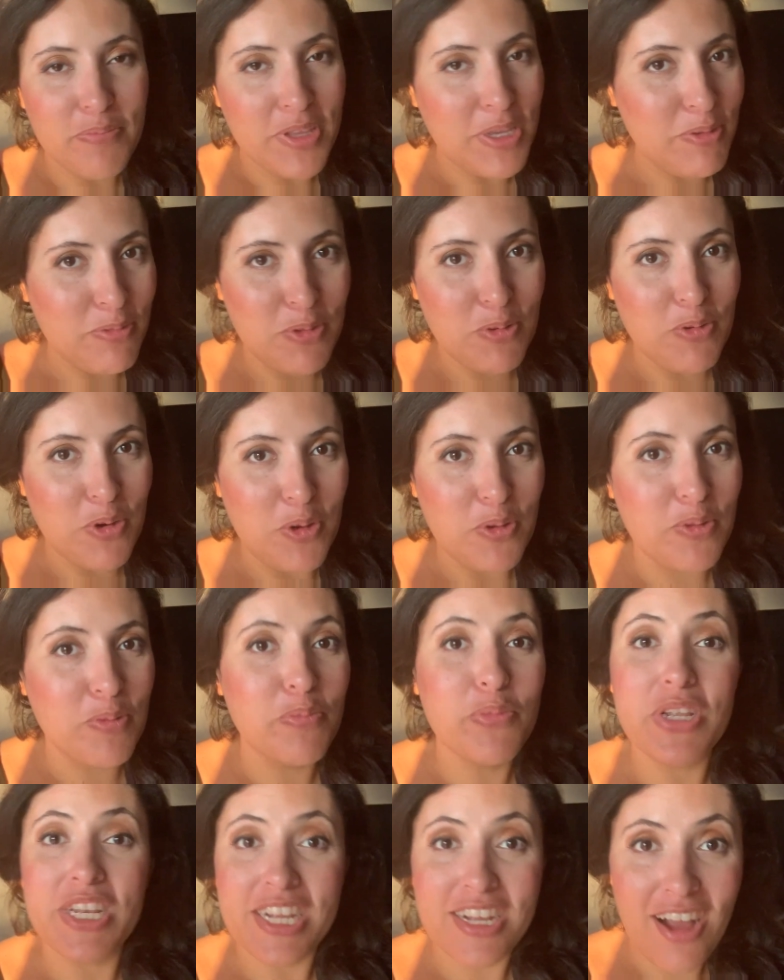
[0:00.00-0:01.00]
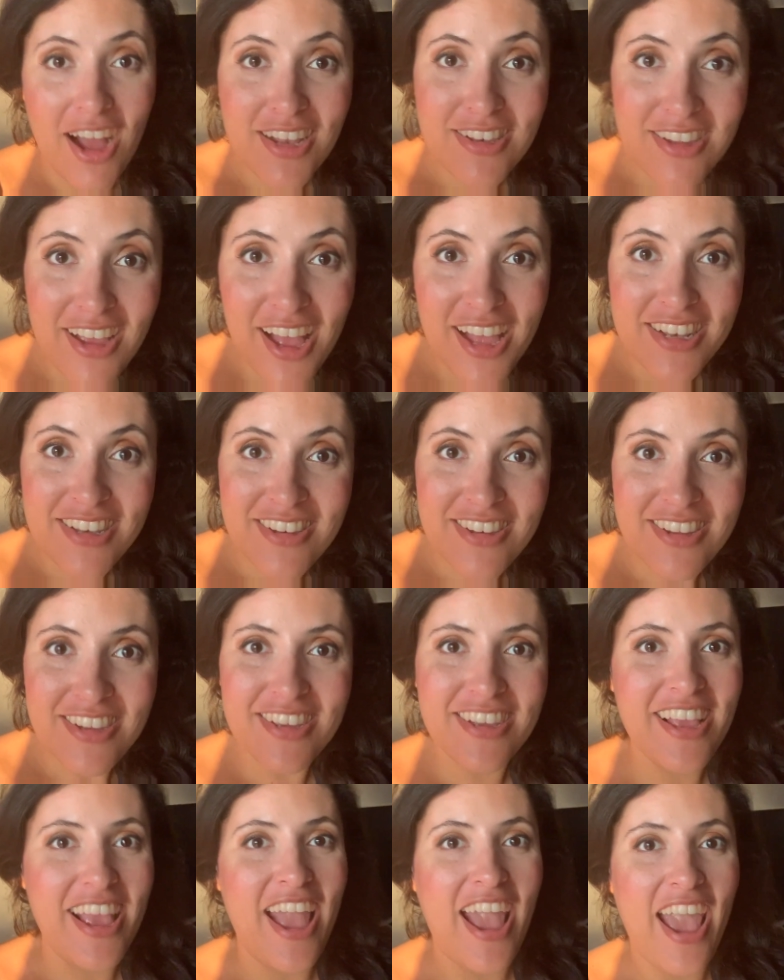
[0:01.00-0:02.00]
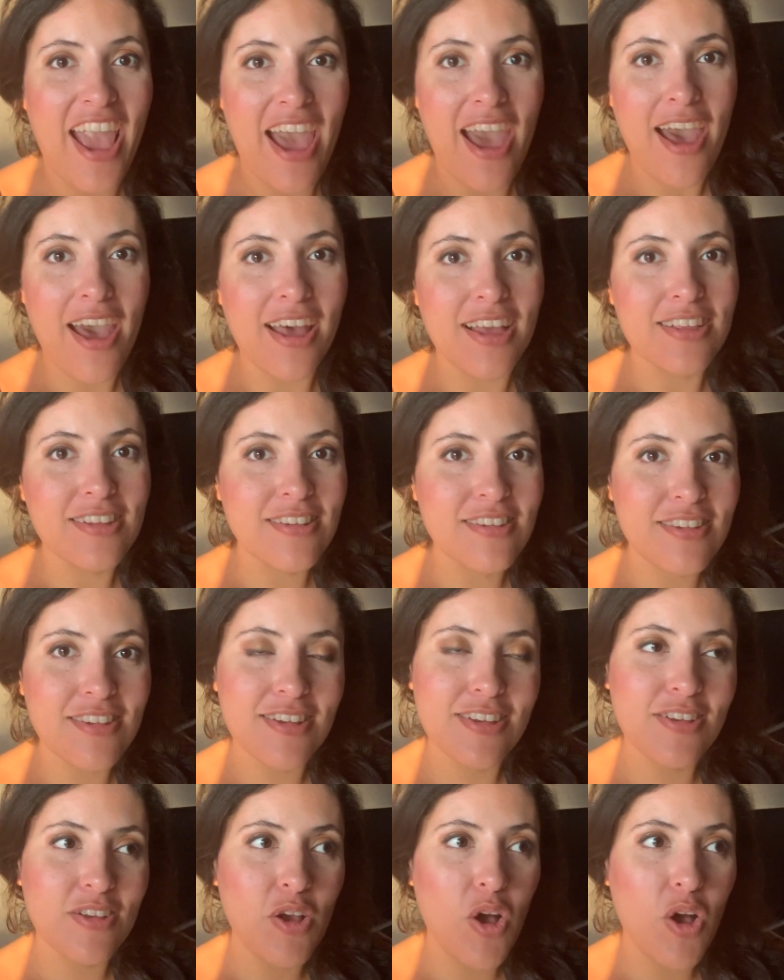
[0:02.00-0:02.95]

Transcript: it was gross, but it got done. And